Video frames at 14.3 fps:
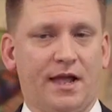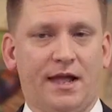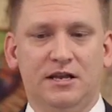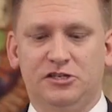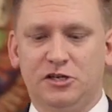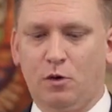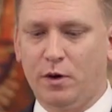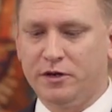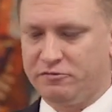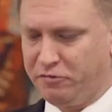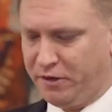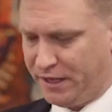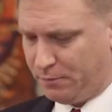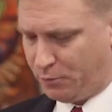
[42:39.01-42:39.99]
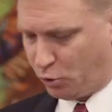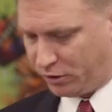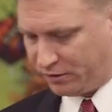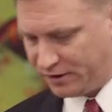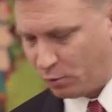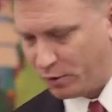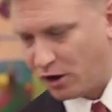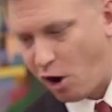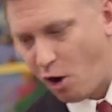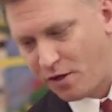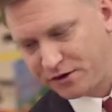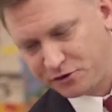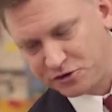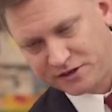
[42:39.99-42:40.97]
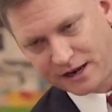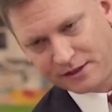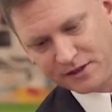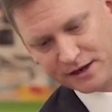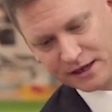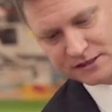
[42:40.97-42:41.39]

And so it's really important that we all understand that